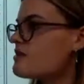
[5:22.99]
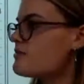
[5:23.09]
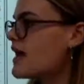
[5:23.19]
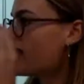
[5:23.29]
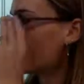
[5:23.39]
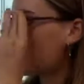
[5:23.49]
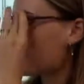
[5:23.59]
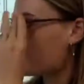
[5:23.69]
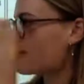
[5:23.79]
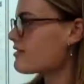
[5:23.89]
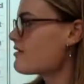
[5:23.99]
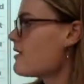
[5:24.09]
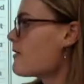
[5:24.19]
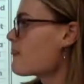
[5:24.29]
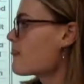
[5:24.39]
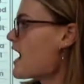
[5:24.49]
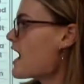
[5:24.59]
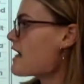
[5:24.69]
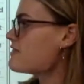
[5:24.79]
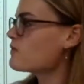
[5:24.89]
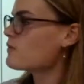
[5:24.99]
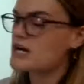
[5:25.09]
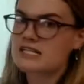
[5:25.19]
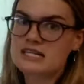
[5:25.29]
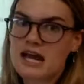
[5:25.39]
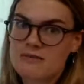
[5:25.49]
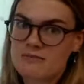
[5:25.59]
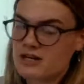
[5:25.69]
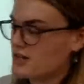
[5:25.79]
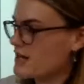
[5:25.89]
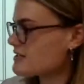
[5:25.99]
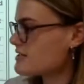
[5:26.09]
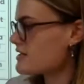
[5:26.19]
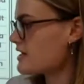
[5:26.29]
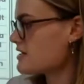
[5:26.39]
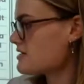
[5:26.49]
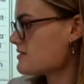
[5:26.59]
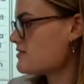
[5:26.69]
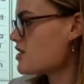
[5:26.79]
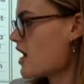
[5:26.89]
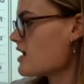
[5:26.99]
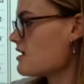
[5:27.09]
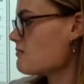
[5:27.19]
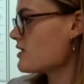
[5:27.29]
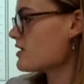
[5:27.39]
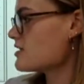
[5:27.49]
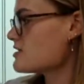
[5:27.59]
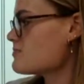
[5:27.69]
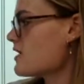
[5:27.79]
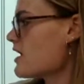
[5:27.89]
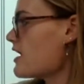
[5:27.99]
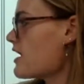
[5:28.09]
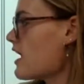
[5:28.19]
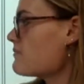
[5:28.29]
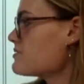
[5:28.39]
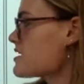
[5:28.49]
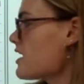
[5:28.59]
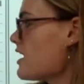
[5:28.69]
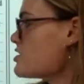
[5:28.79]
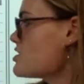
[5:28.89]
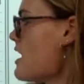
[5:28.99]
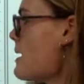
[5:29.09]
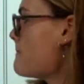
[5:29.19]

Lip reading: May 8th. Had the worst nightmare last night. Giant birds playing hopscotch.